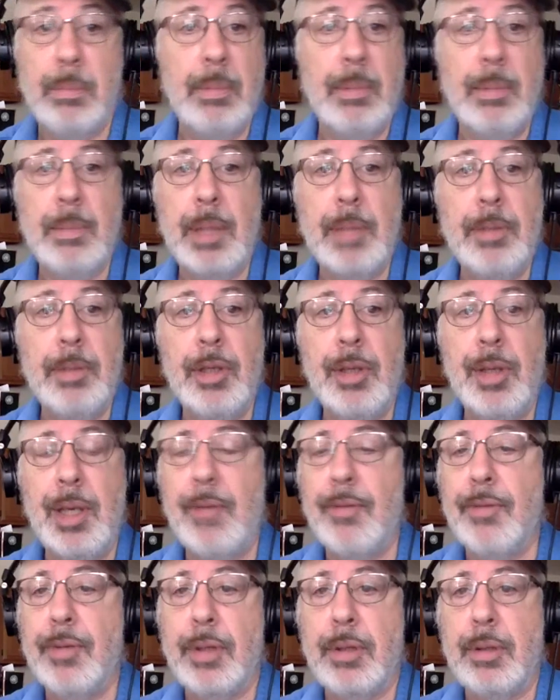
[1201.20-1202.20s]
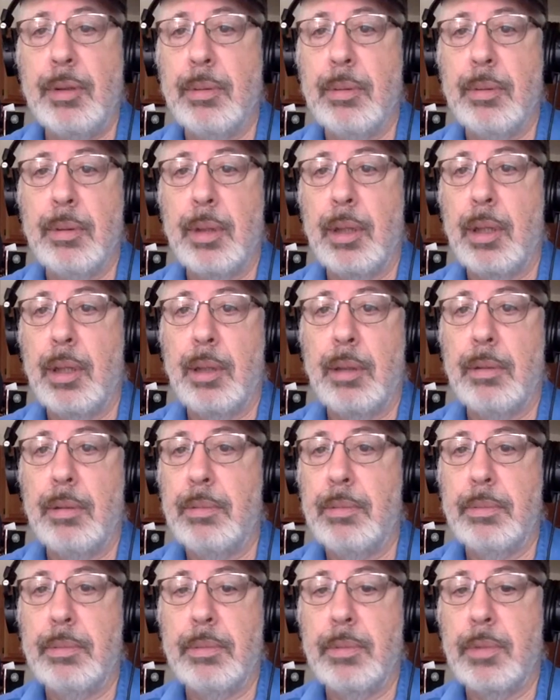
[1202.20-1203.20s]
maybe you have other
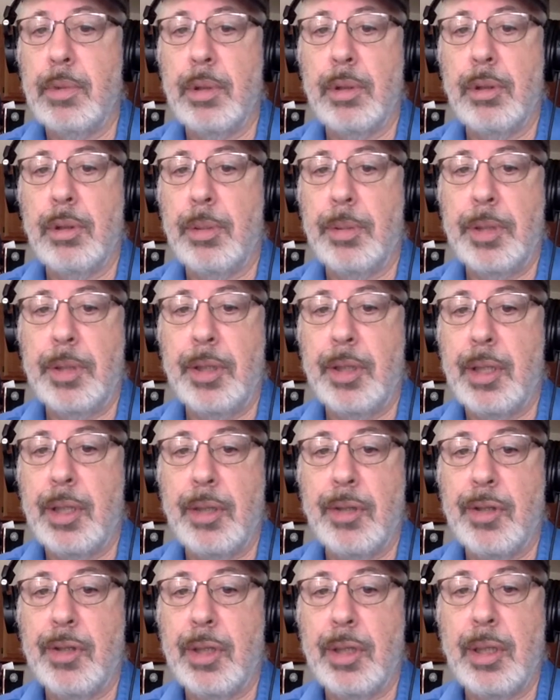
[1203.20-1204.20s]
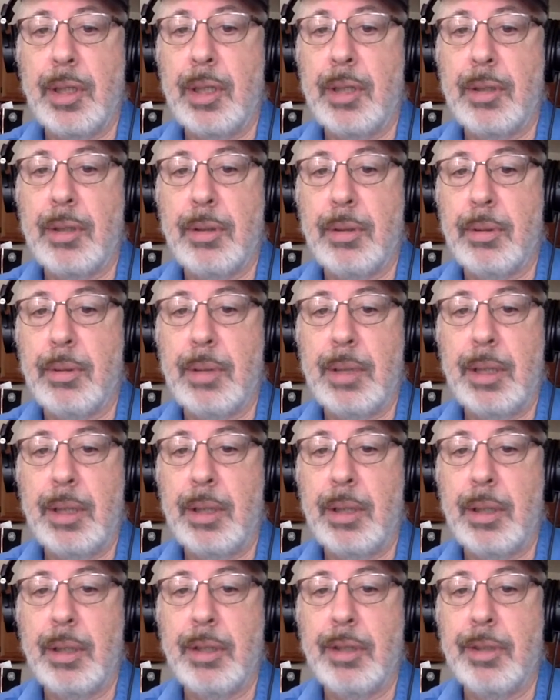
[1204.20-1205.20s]
um, groups you can suggest or
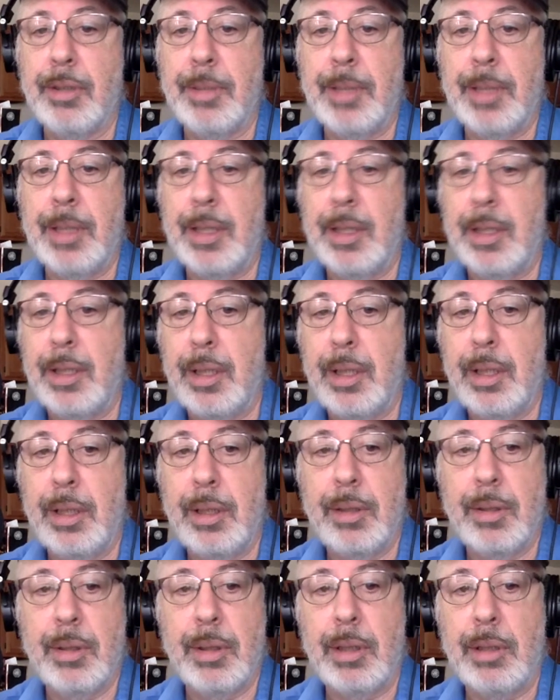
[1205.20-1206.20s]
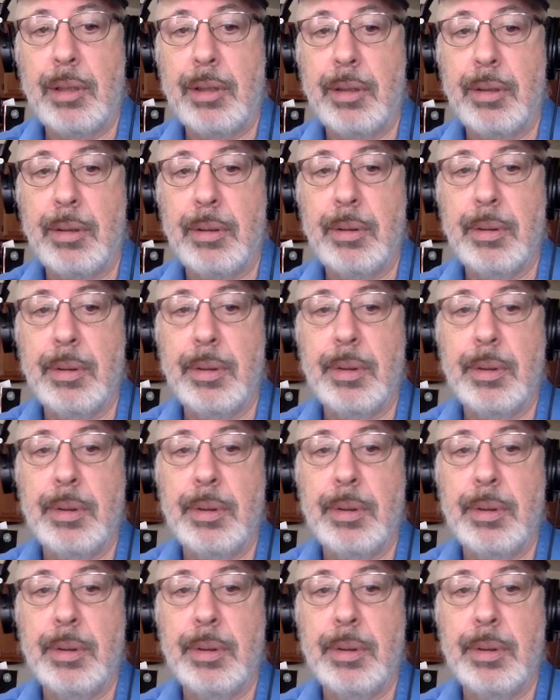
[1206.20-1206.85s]
any thoughts about any of these. I don't know.